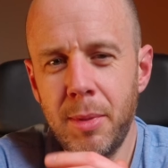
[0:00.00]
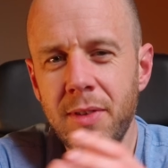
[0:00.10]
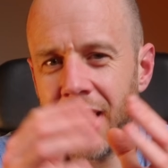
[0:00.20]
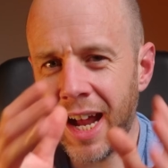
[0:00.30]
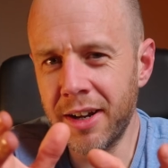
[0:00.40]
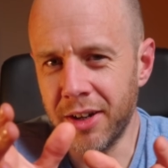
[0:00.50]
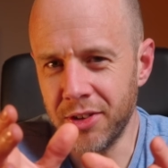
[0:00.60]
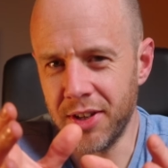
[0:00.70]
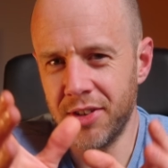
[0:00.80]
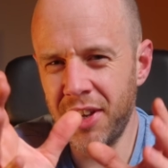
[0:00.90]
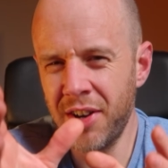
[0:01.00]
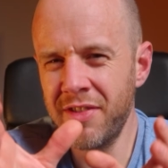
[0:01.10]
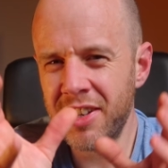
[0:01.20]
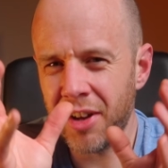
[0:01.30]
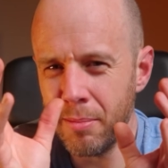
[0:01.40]
But if I analyze this, the only
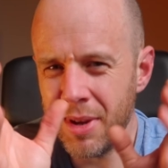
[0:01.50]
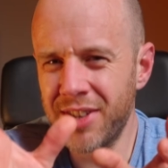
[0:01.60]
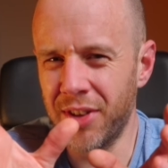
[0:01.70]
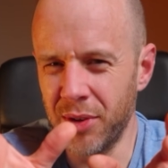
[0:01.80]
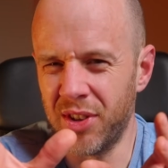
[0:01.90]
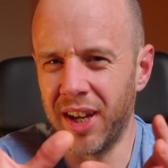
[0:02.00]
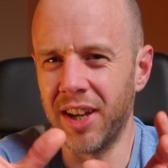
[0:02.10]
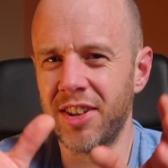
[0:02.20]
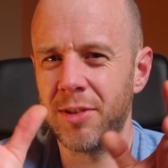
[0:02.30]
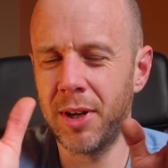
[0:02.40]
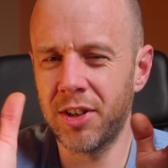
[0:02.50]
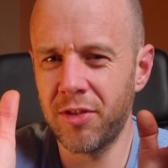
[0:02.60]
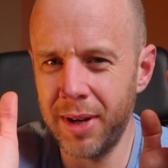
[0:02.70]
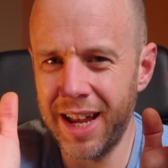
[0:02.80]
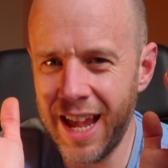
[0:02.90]
reason I miss those things is because I've
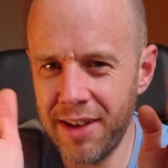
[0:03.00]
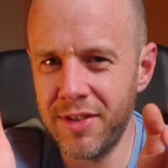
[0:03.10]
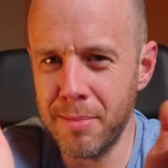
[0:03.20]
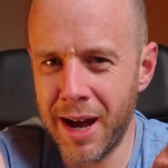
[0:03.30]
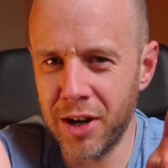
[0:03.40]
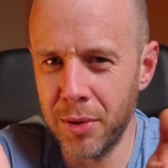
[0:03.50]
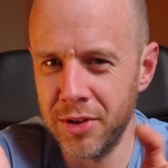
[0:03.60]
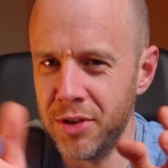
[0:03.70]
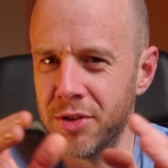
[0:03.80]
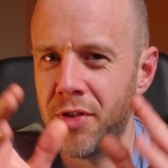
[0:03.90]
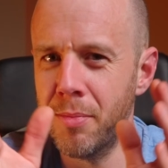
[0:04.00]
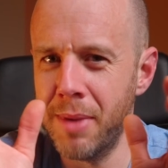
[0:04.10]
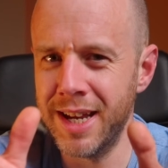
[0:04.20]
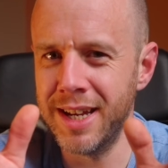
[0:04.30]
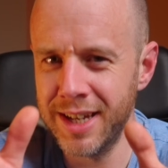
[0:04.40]
been a heavy macOS user for
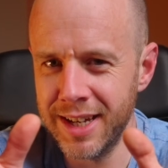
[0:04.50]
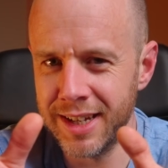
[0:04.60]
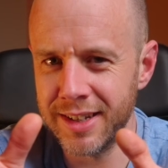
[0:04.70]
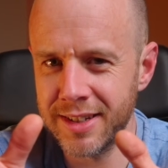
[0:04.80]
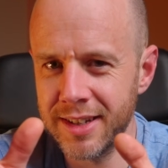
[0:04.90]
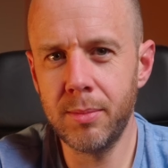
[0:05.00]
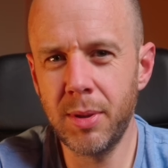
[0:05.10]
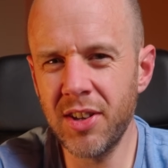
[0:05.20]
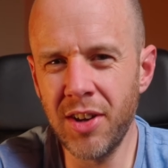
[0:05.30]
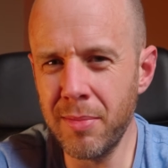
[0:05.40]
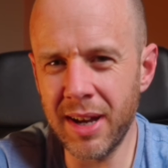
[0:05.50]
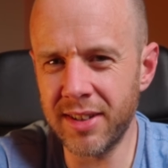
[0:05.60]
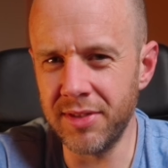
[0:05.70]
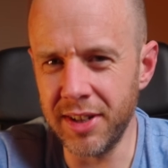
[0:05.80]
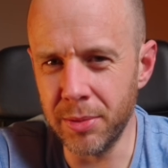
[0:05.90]
many years. But there's no
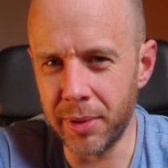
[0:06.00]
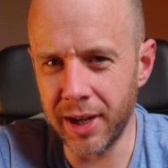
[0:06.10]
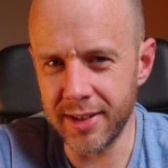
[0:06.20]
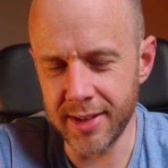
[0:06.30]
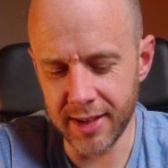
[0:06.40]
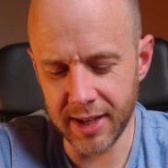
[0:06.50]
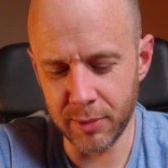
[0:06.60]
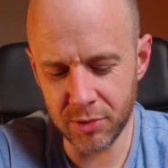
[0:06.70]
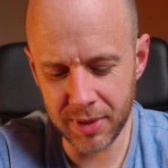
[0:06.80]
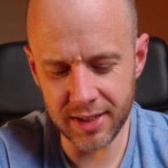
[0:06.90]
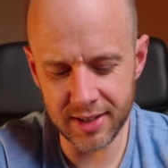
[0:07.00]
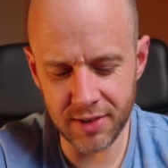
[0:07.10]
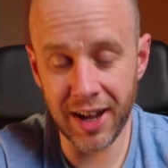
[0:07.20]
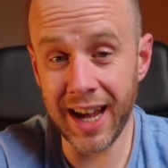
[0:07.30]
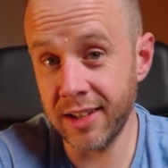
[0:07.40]
massive deal breakers in there, which means if
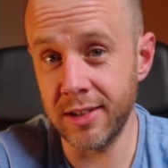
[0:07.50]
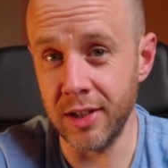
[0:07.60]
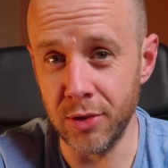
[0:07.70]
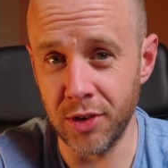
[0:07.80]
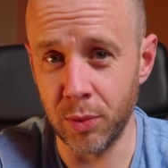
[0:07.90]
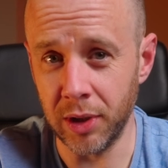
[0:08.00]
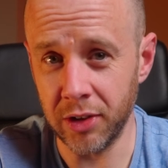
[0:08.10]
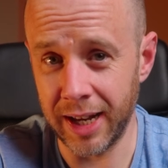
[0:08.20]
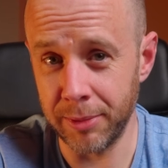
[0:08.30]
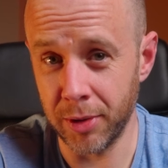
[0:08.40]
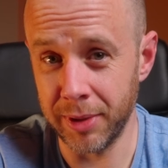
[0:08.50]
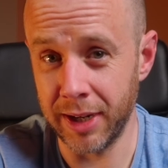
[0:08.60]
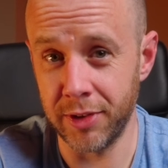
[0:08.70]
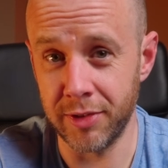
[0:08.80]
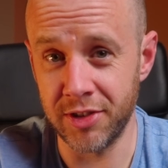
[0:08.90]
I had to use this Windows laptop now
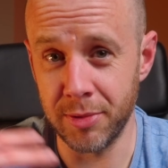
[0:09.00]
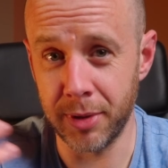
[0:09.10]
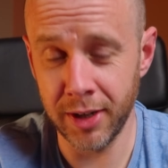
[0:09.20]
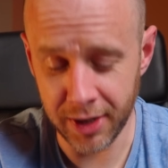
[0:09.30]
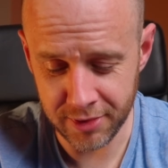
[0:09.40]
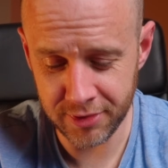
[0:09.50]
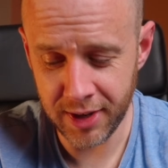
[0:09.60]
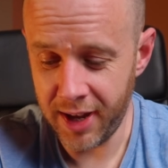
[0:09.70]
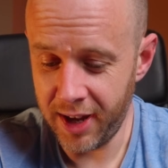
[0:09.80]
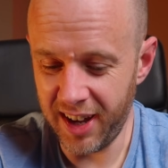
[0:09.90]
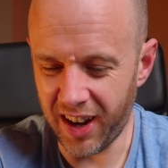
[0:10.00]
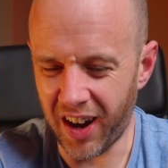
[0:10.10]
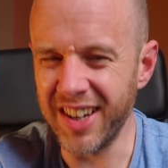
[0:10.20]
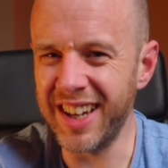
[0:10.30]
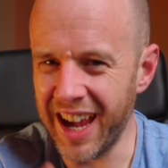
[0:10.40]
for the rest of my life,
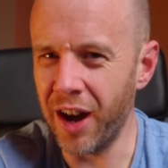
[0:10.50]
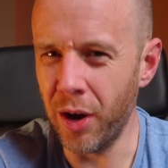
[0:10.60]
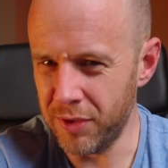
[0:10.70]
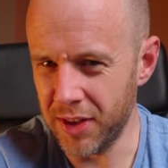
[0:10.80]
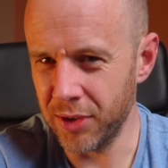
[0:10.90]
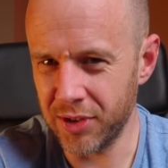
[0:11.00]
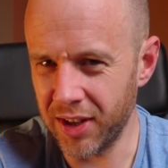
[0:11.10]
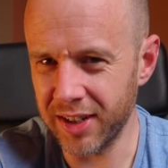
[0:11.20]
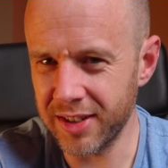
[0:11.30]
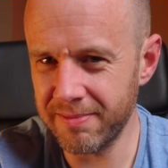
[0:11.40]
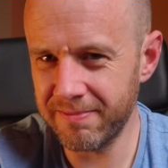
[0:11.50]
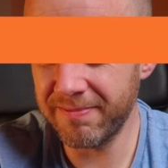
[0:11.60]
I'd get over those things.